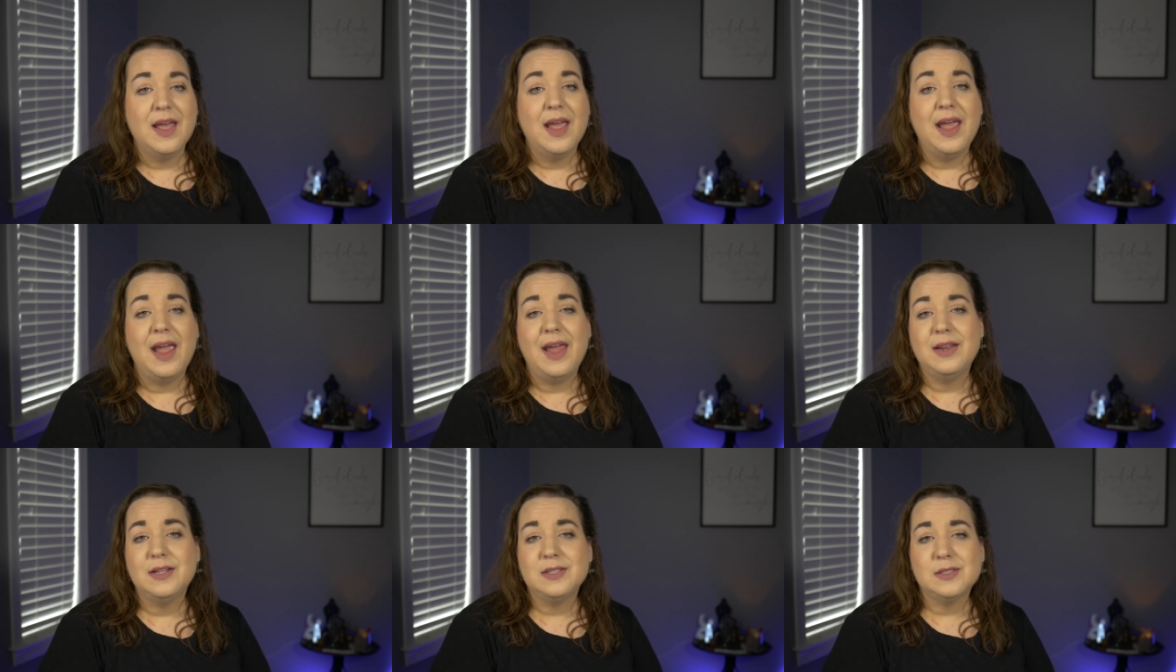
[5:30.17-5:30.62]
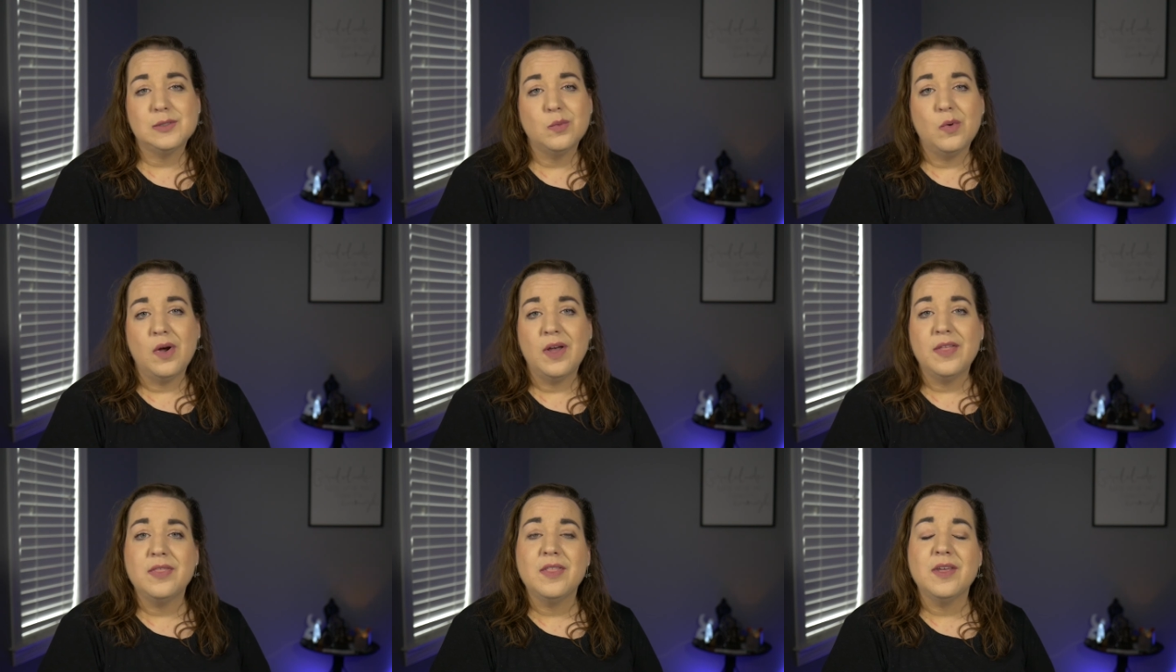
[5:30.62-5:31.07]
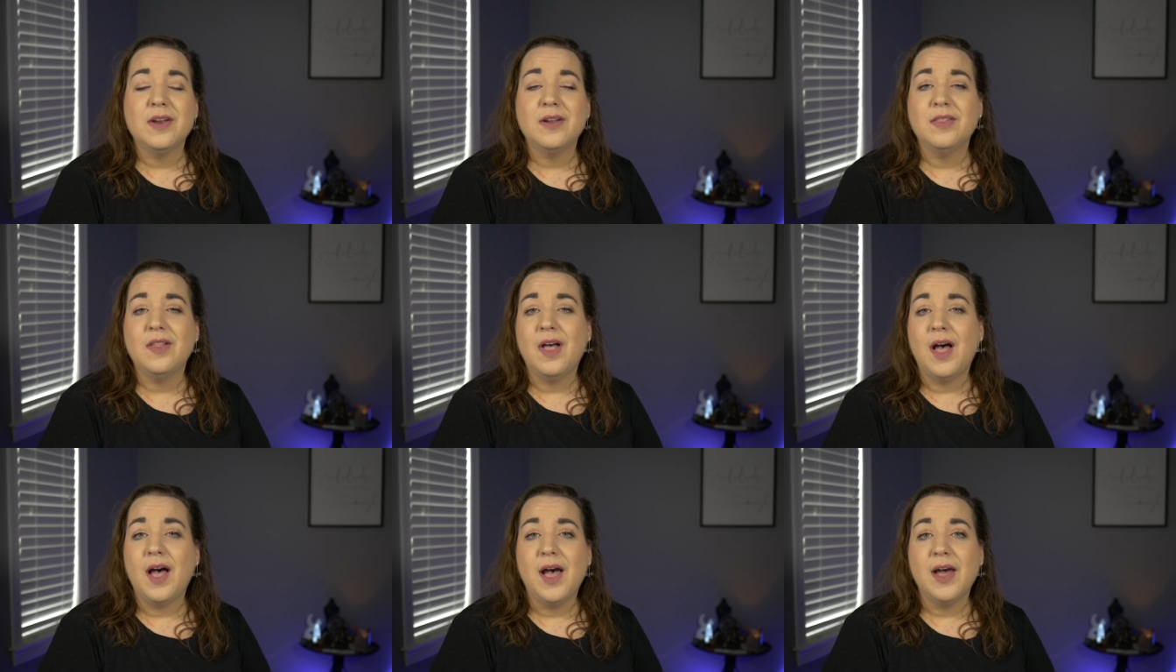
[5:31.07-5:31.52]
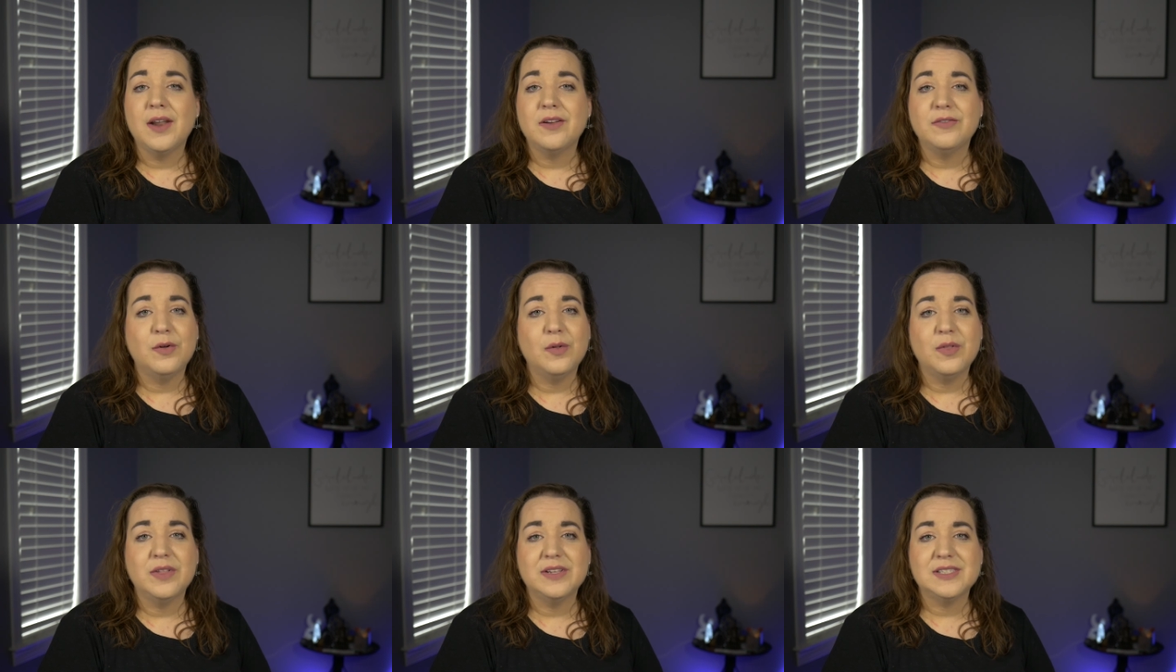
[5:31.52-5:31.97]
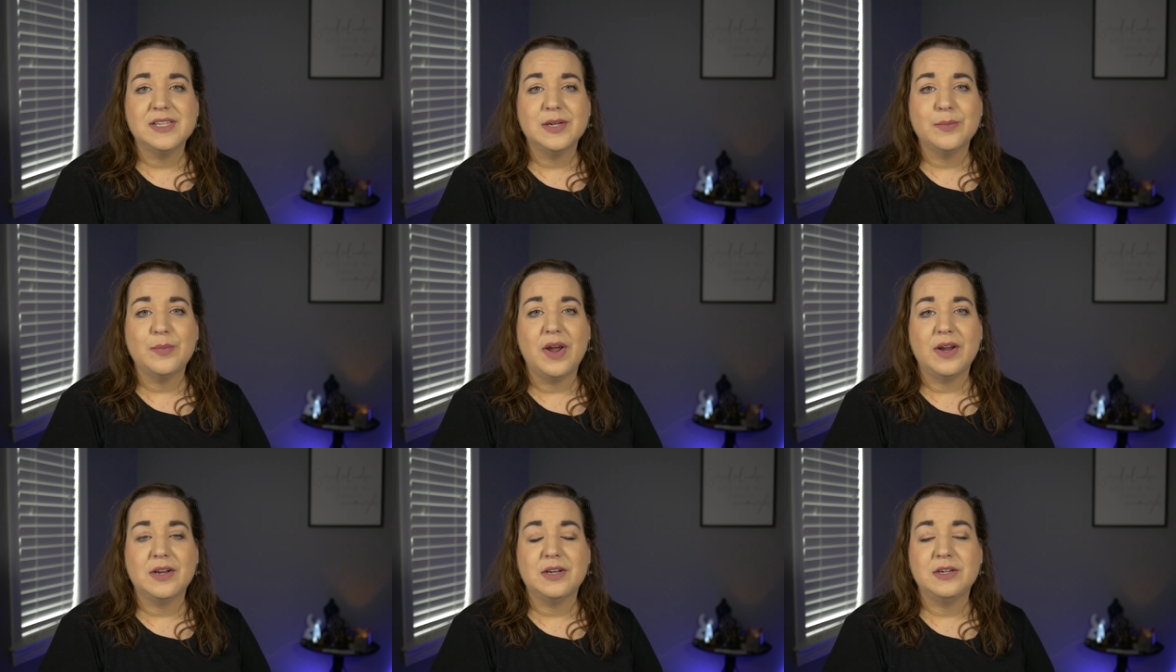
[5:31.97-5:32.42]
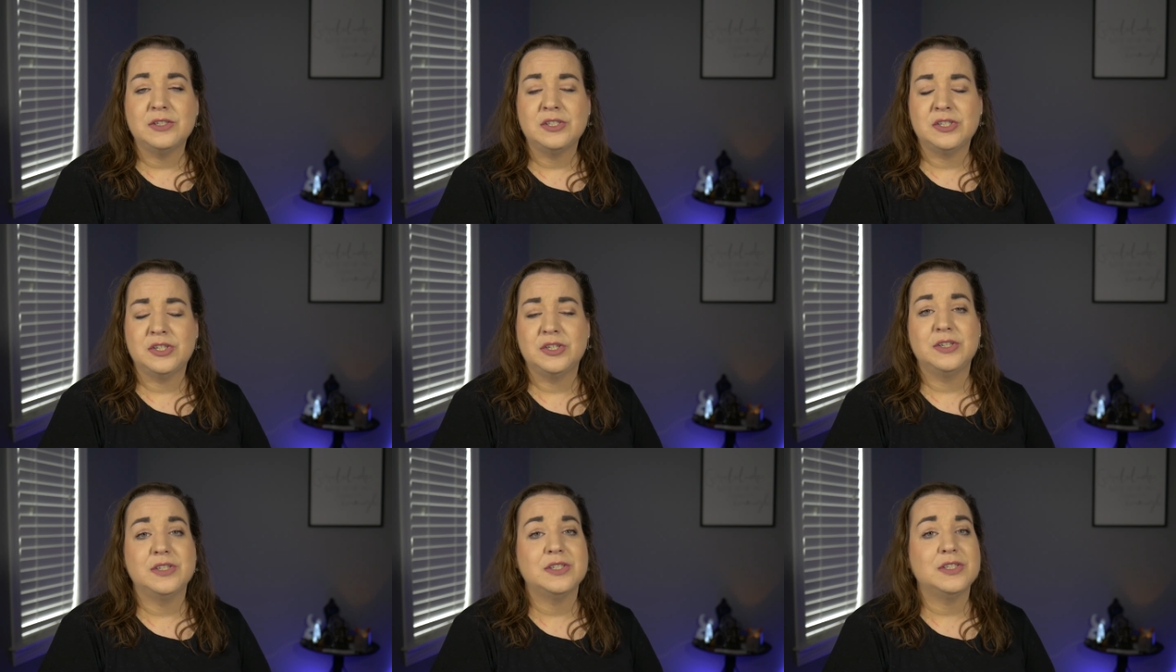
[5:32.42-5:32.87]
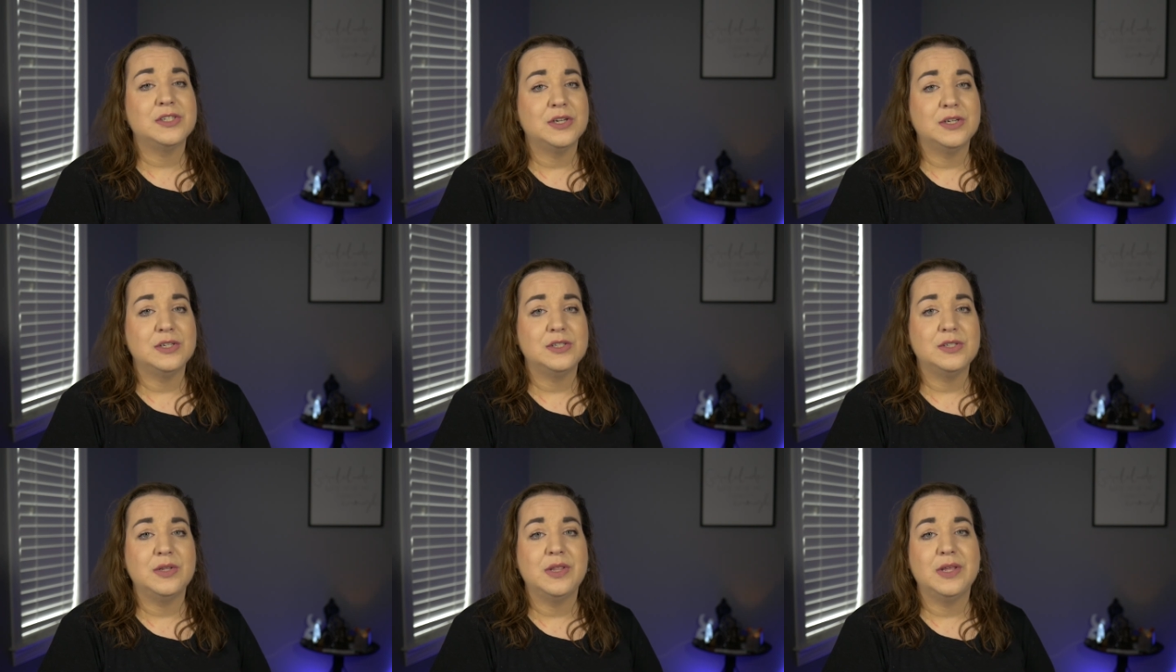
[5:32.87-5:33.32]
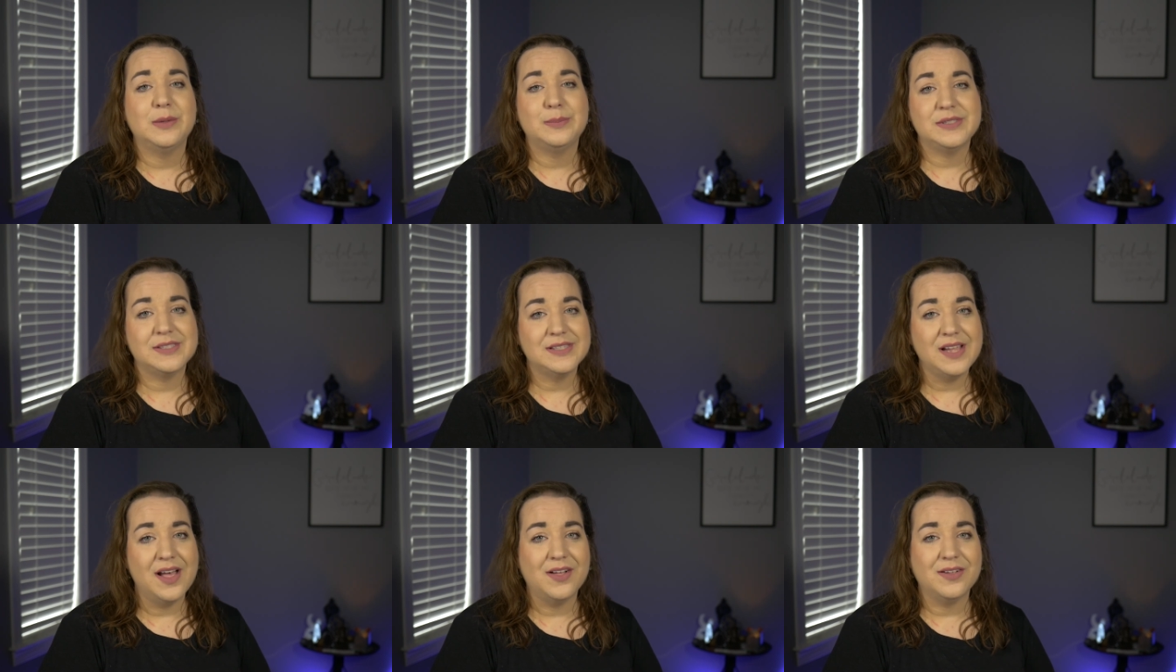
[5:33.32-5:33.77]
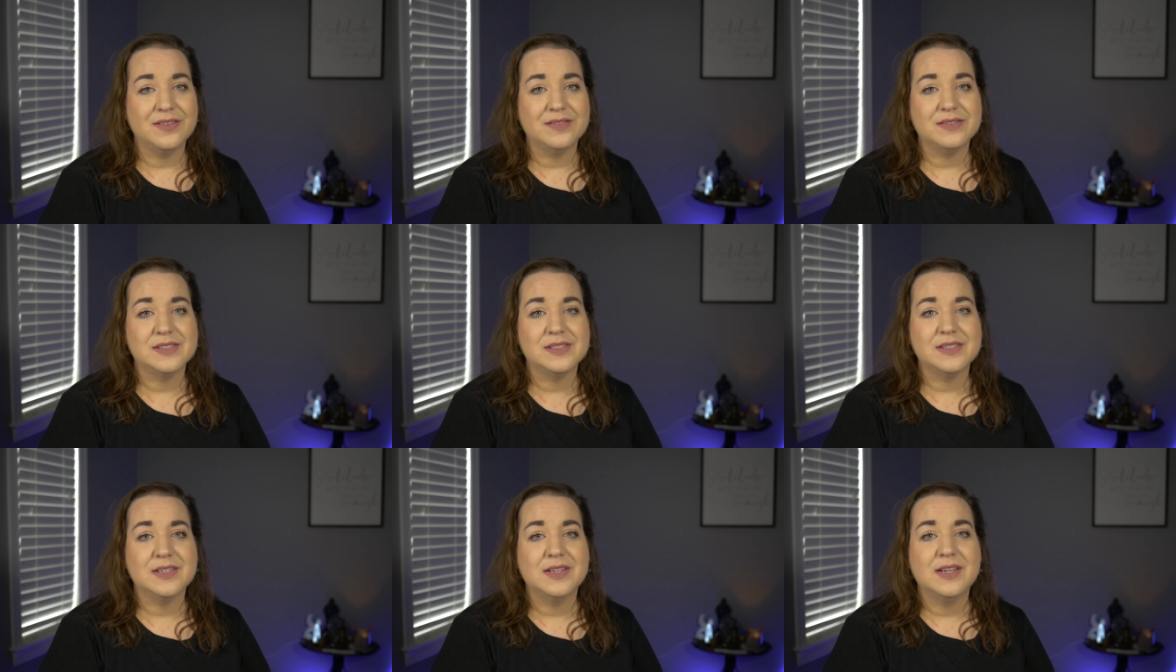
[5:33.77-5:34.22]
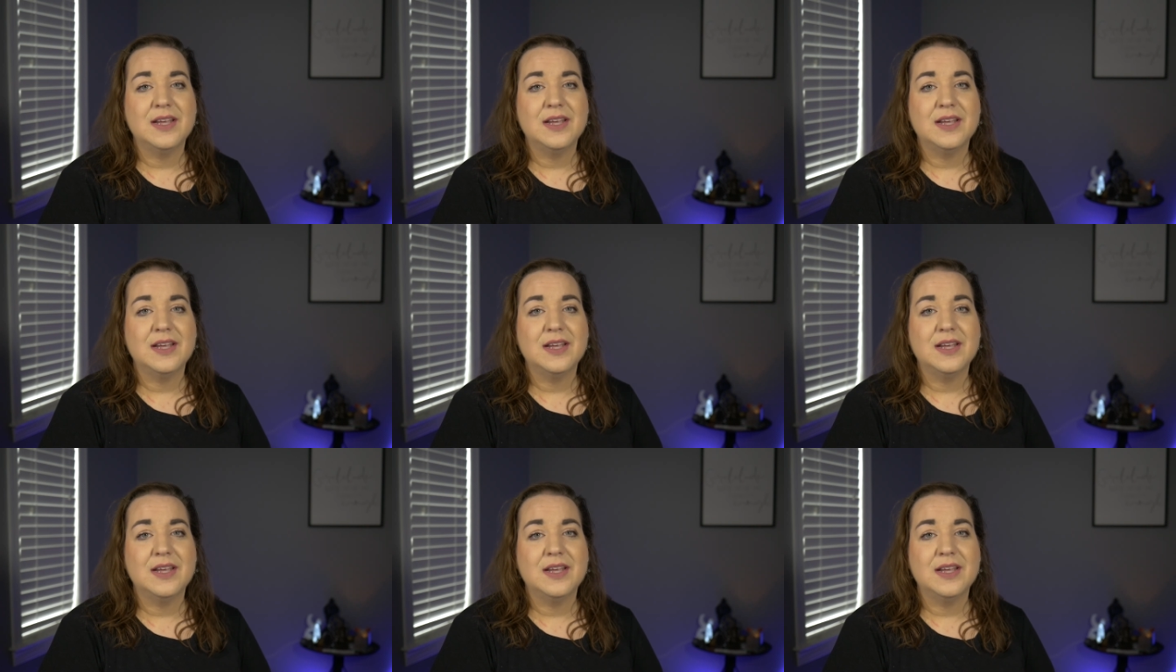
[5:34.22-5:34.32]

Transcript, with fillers: and it's one that a lot of holistic practitioners turn to themselves.